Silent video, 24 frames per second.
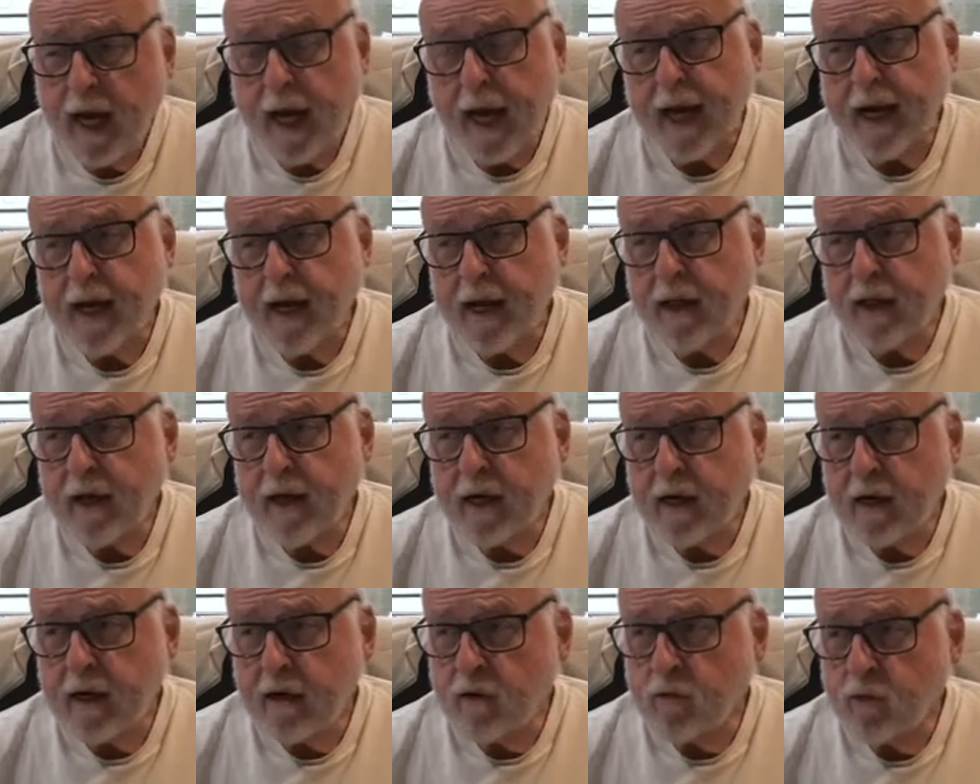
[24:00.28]
and I think
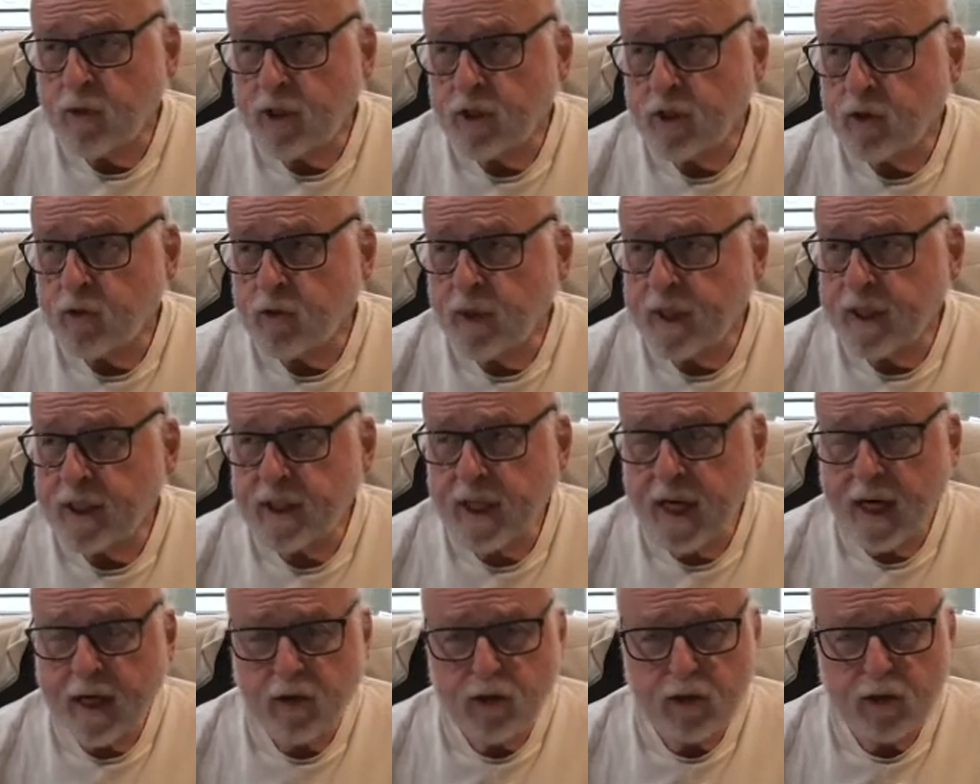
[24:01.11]
we should reach
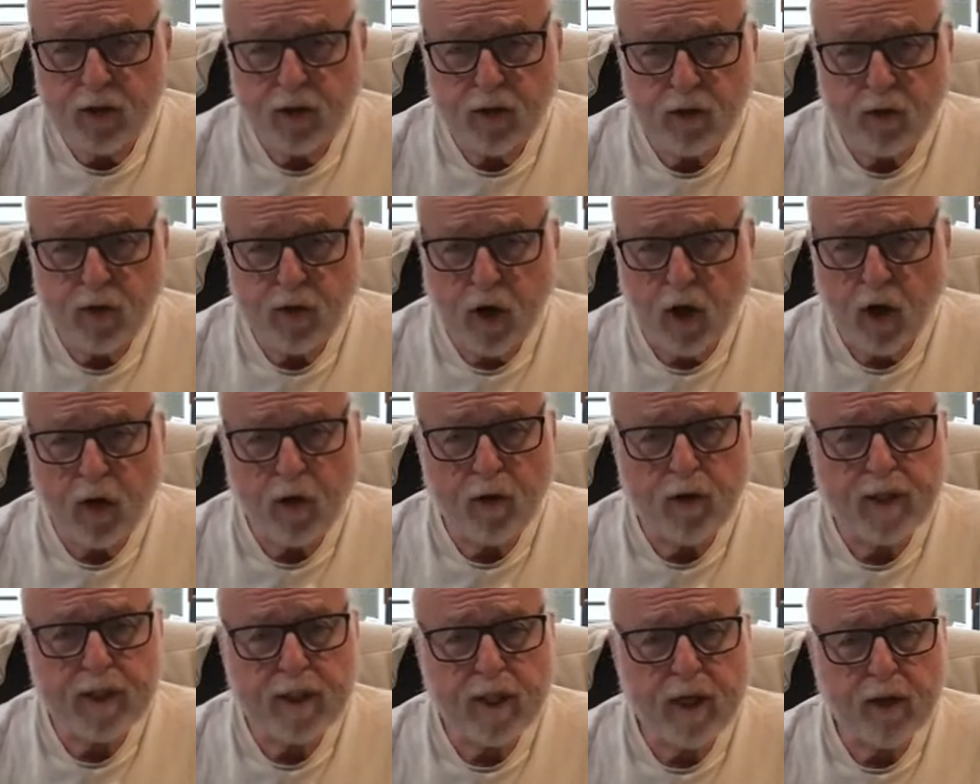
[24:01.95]
out to all
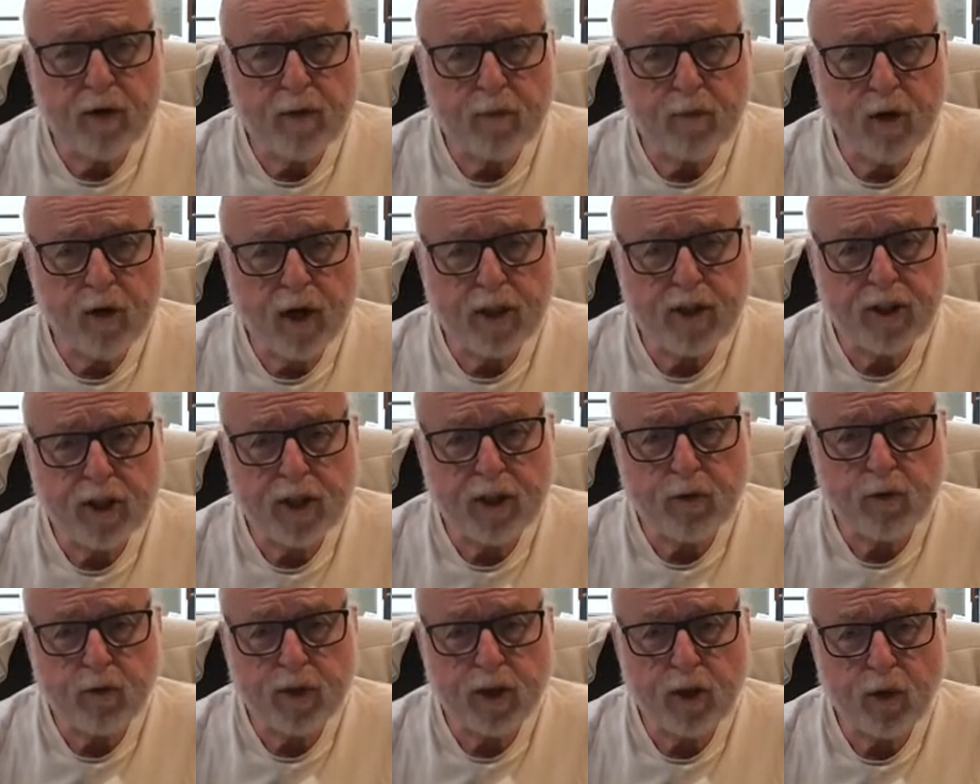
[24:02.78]
these other projects
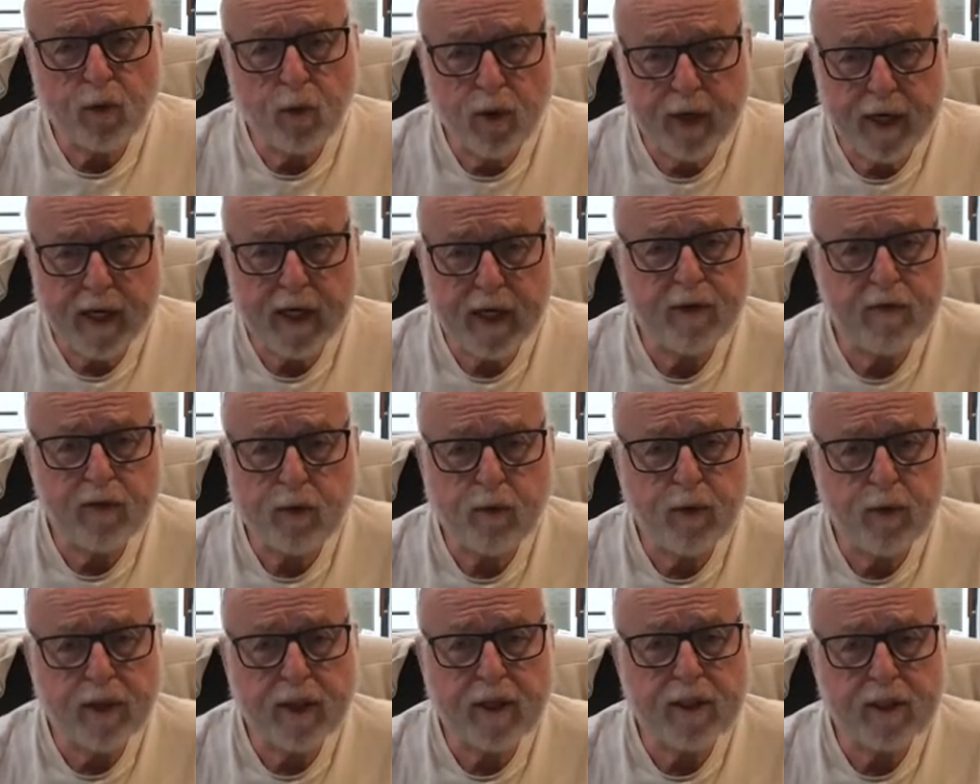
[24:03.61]
which are working even
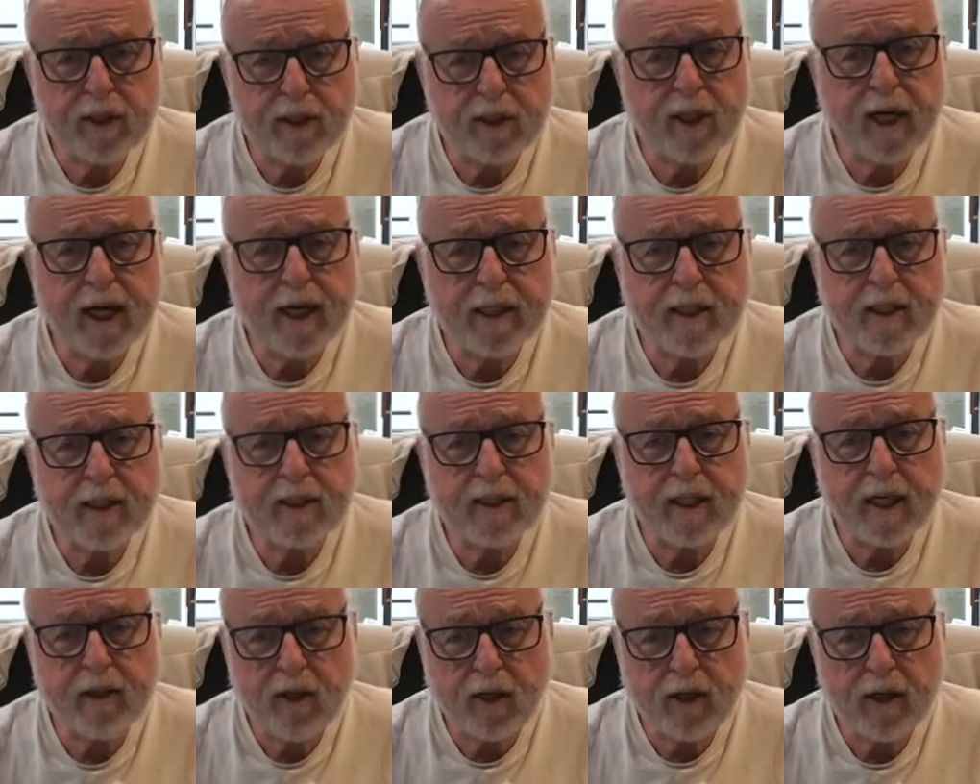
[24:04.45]
within the States and
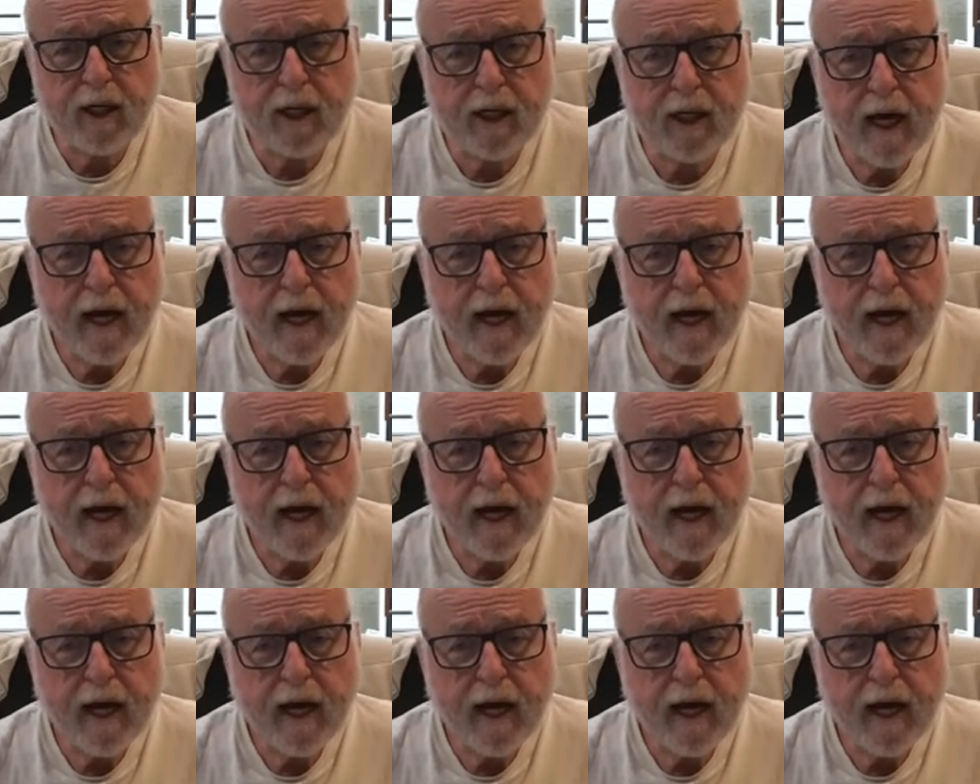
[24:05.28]
say, look,